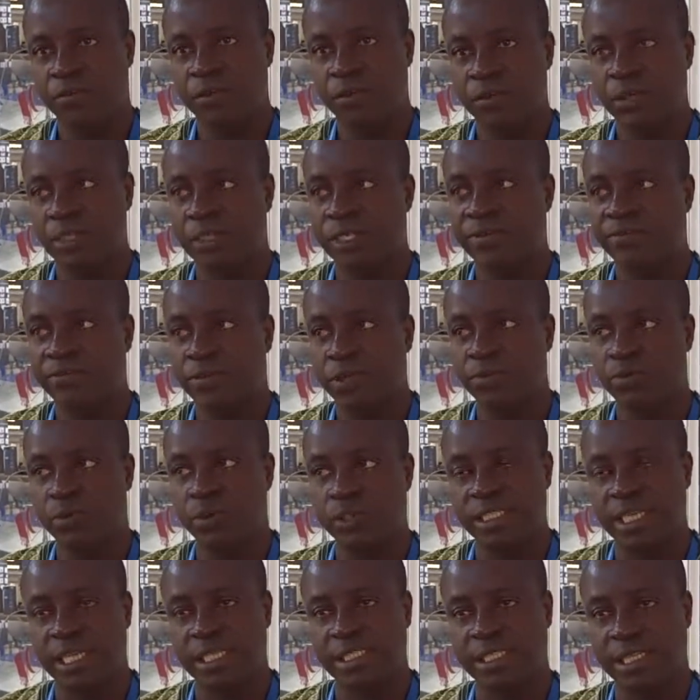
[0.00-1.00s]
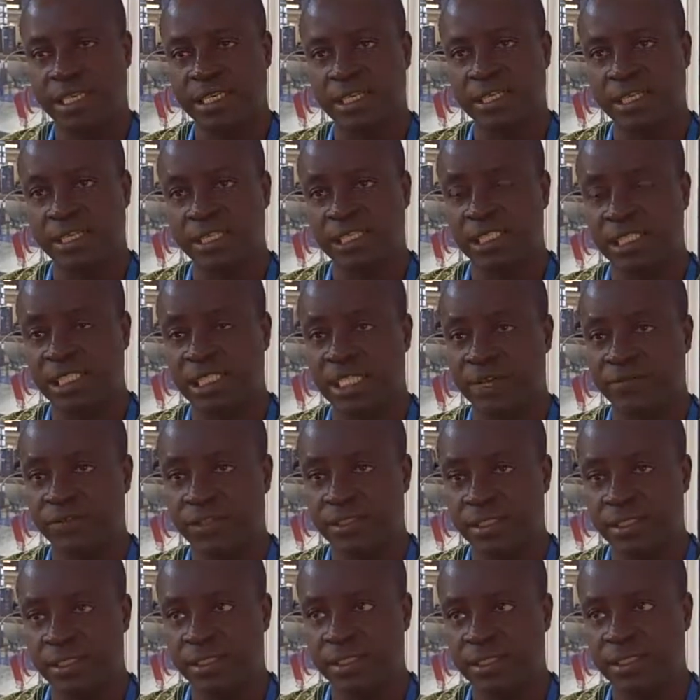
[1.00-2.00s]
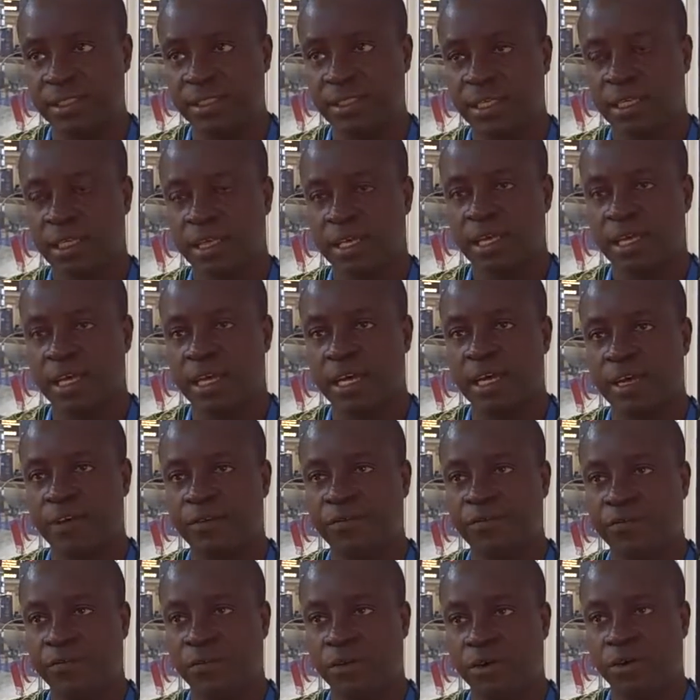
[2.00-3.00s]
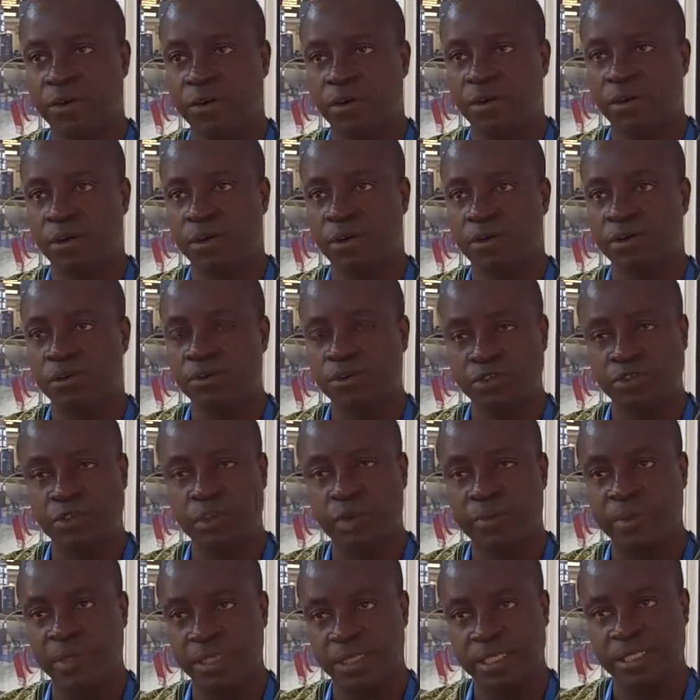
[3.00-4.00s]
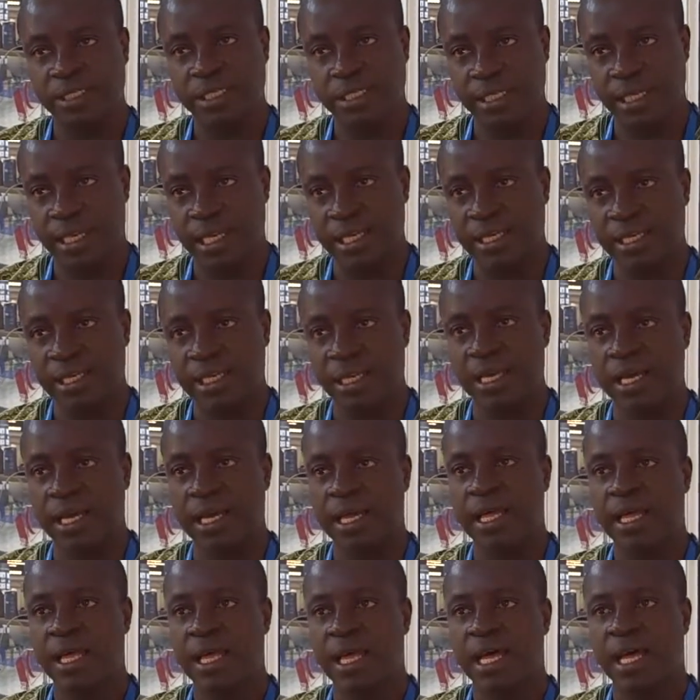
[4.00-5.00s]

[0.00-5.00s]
for delivering water and sanitation services uh, for those communities in Nigeria.